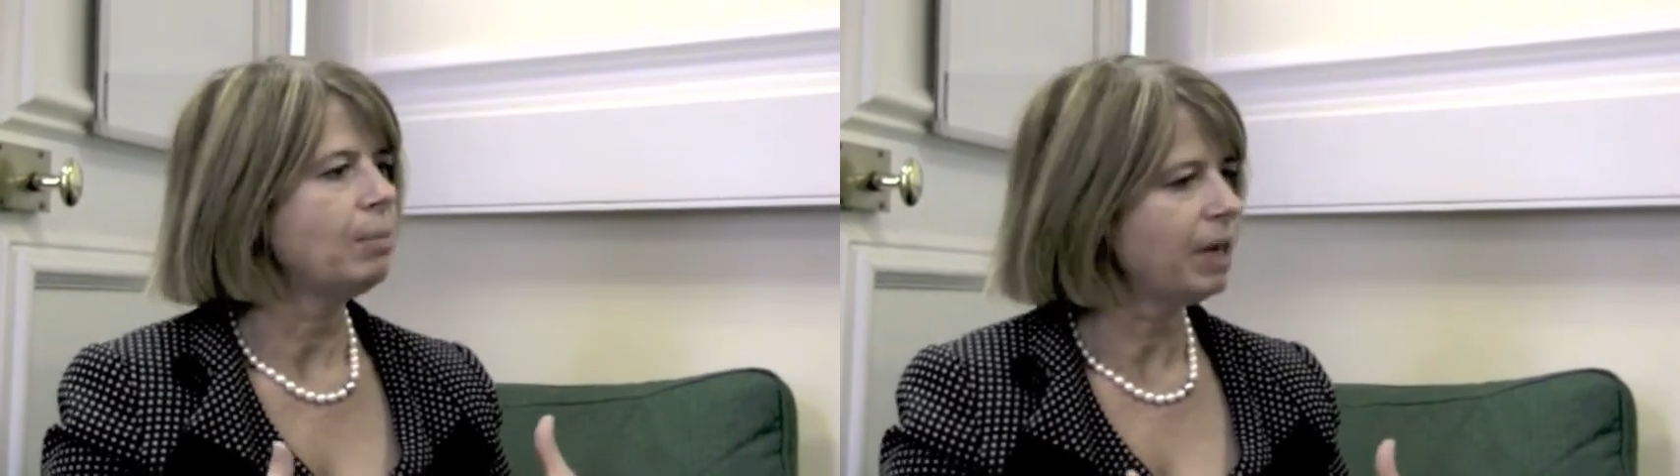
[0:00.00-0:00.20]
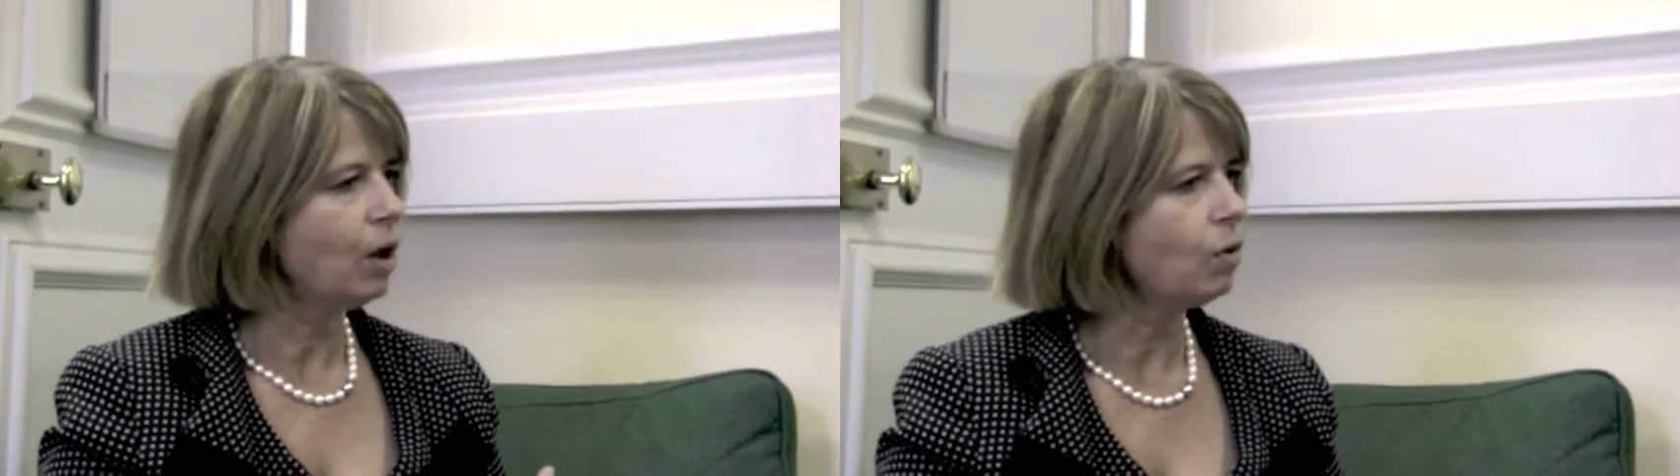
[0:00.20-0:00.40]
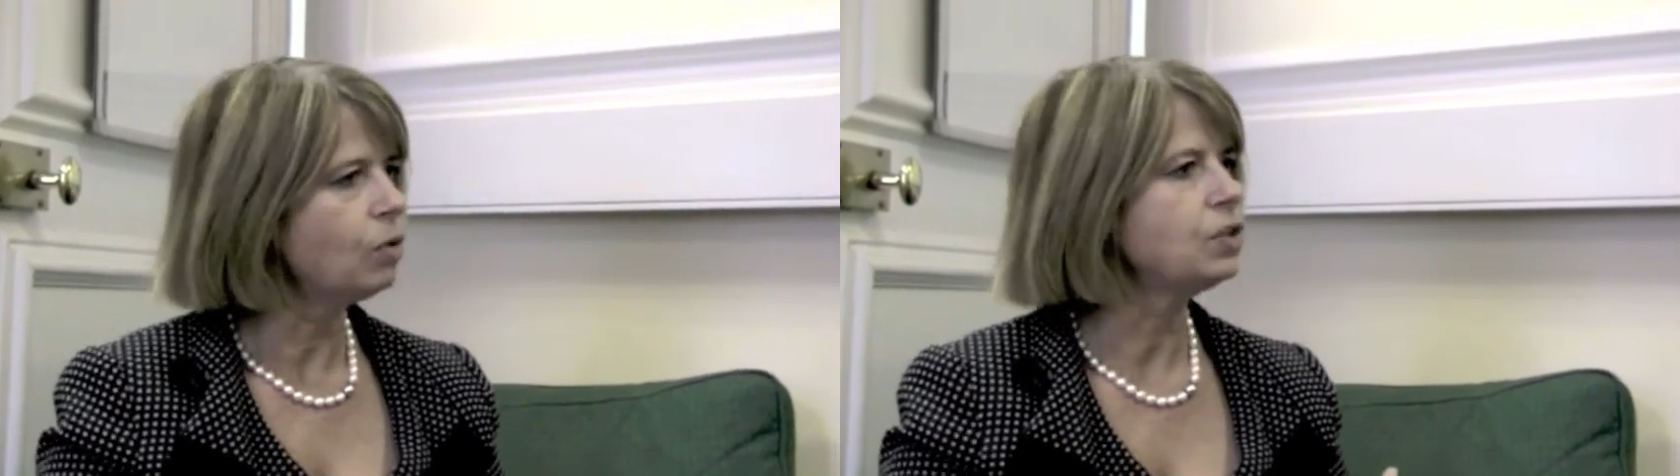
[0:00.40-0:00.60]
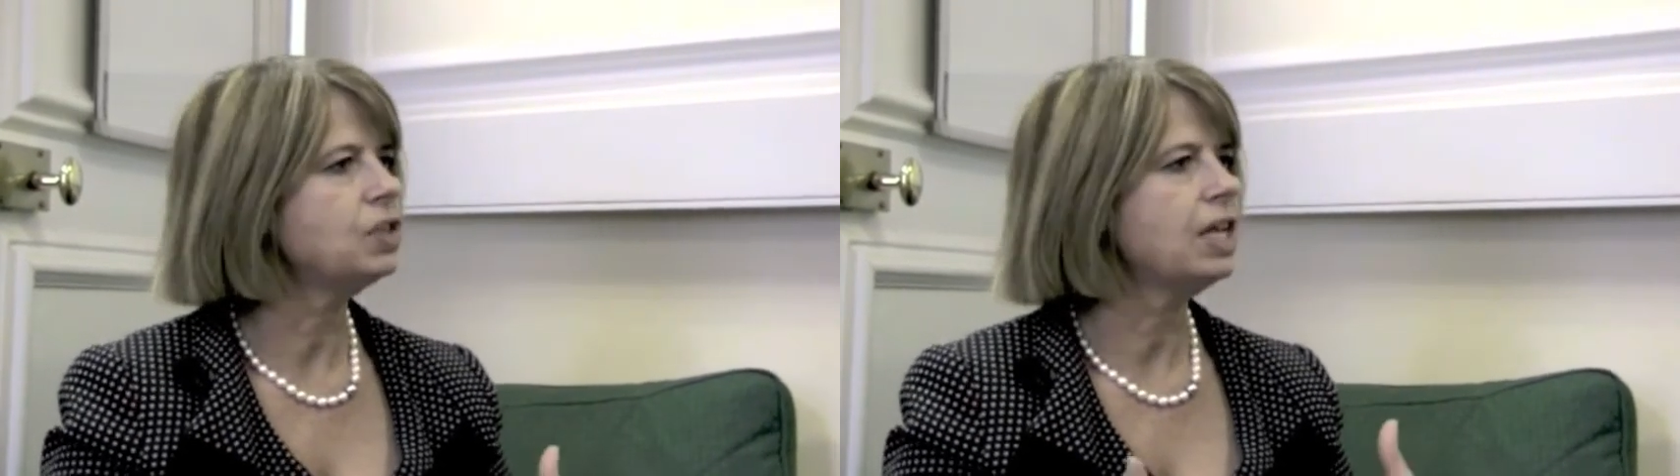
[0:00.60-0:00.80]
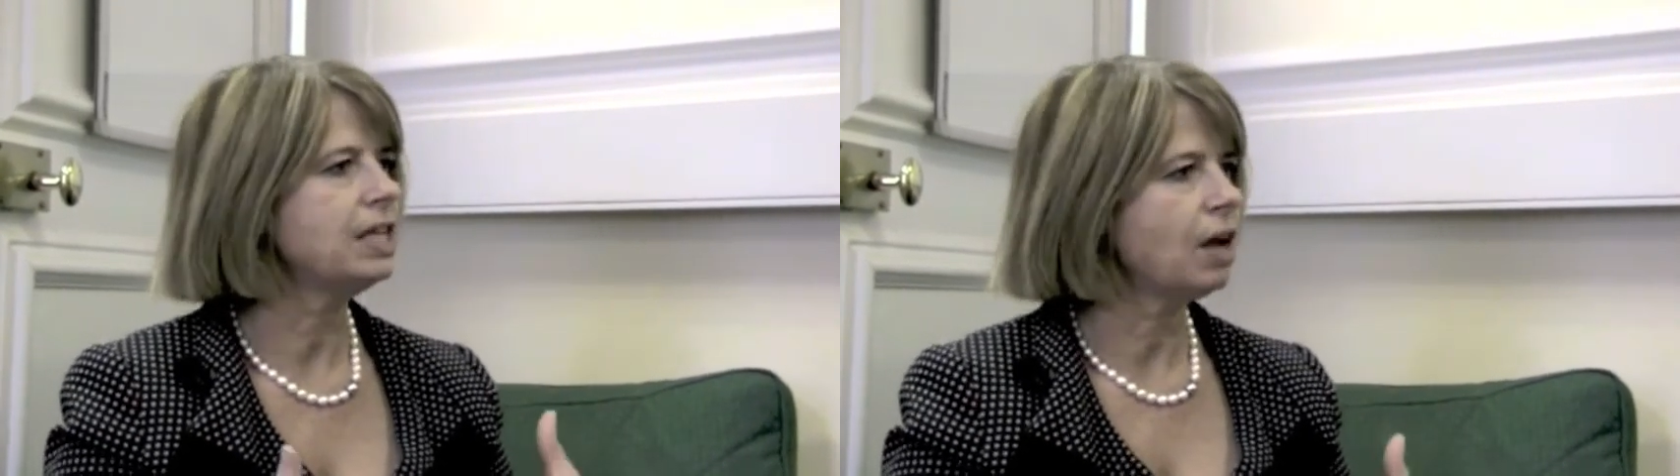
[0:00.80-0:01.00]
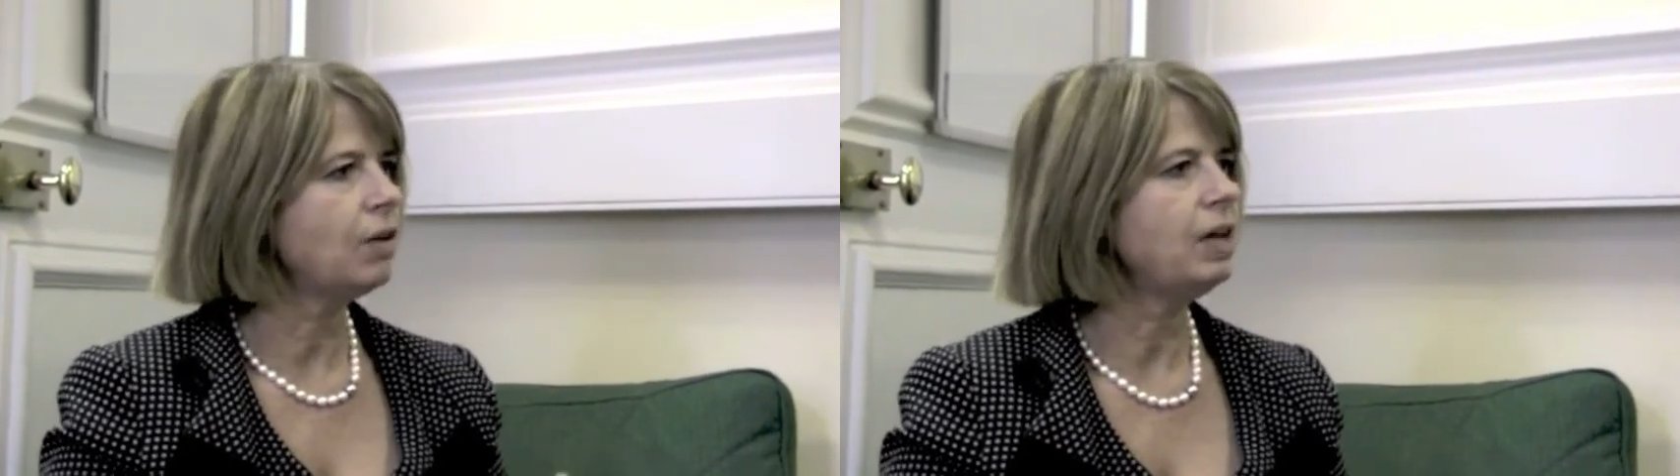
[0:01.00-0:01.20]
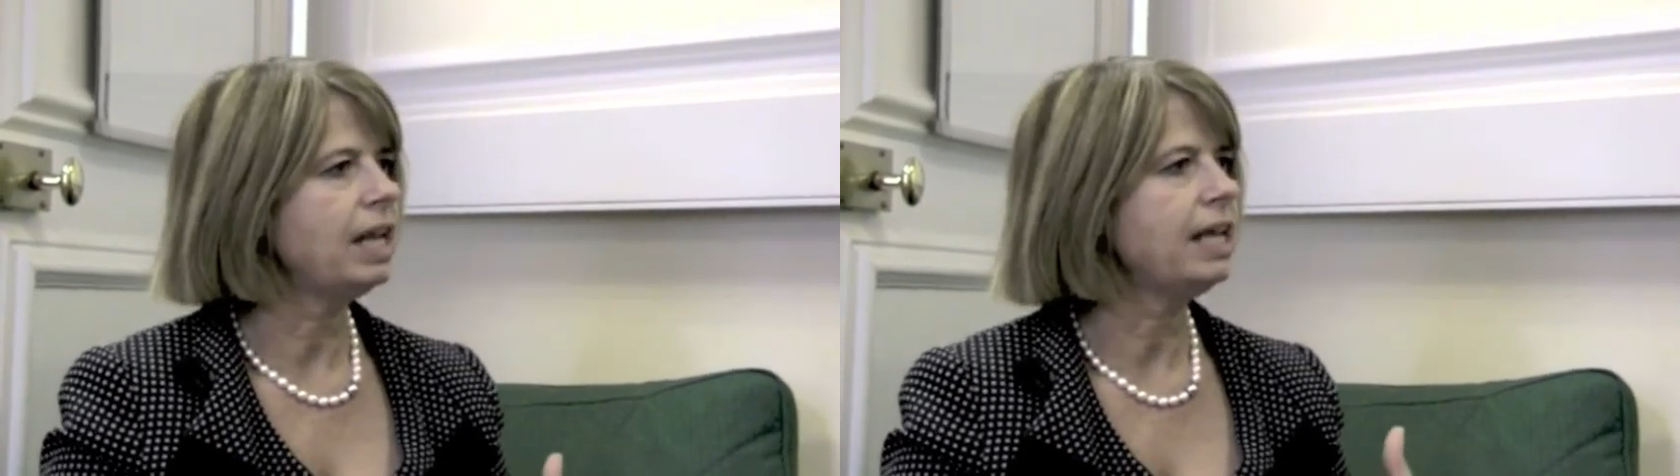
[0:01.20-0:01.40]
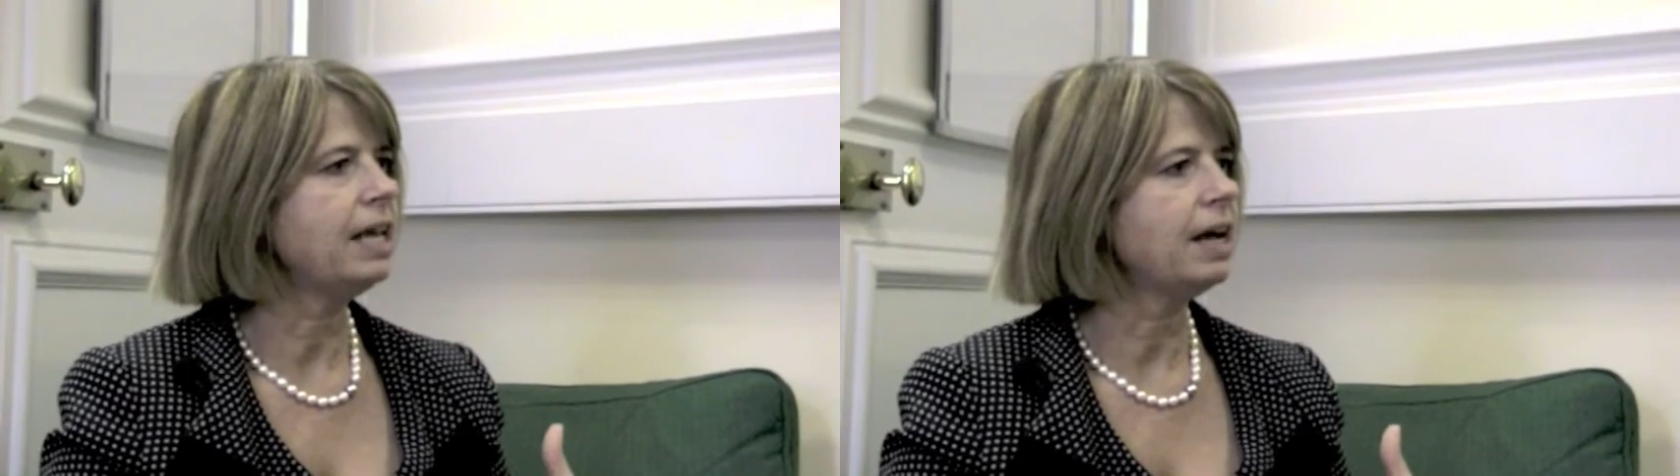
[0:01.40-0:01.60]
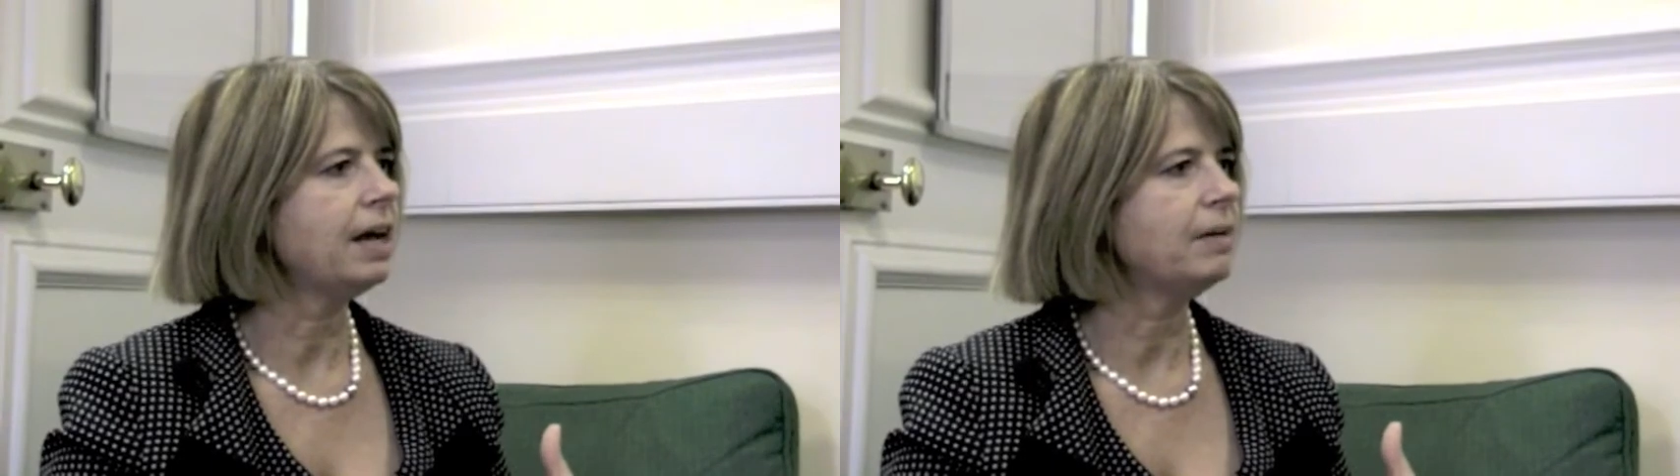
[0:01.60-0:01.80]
because it only